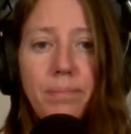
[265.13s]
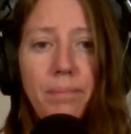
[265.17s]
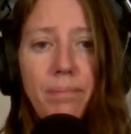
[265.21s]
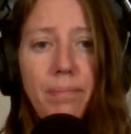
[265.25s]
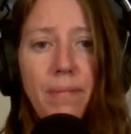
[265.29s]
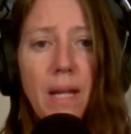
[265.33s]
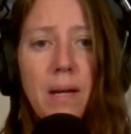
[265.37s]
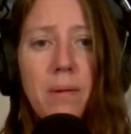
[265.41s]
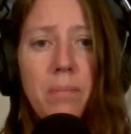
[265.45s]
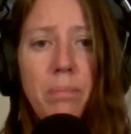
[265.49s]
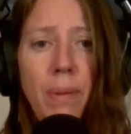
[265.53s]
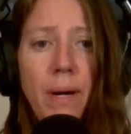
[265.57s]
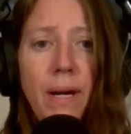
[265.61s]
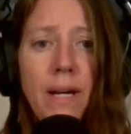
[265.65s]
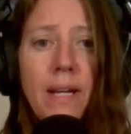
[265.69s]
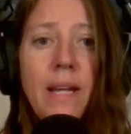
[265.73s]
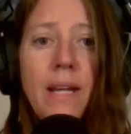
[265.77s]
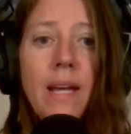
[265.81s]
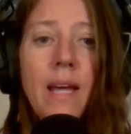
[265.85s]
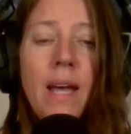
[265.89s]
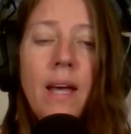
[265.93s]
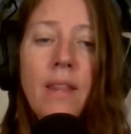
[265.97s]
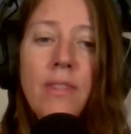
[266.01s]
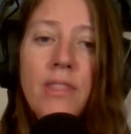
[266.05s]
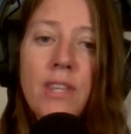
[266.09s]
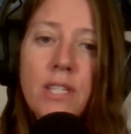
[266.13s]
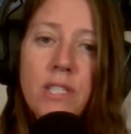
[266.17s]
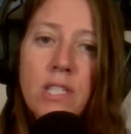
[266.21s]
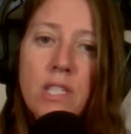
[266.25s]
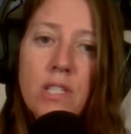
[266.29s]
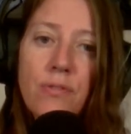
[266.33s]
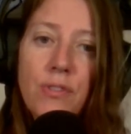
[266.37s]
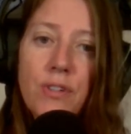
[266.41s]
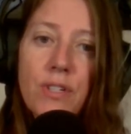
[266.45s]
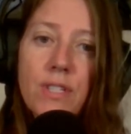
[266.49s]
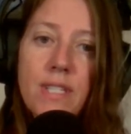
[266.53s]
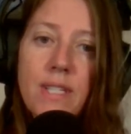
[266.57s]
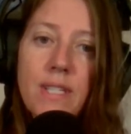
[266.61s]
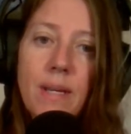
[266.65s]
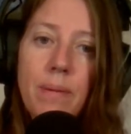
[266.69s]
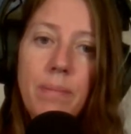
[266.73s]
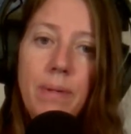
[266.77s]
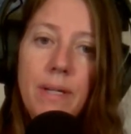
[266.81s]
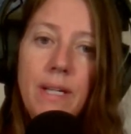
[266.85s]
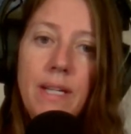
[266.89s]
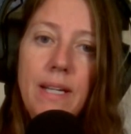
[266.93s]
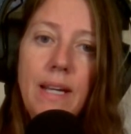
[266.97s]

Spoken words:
But this is for somebody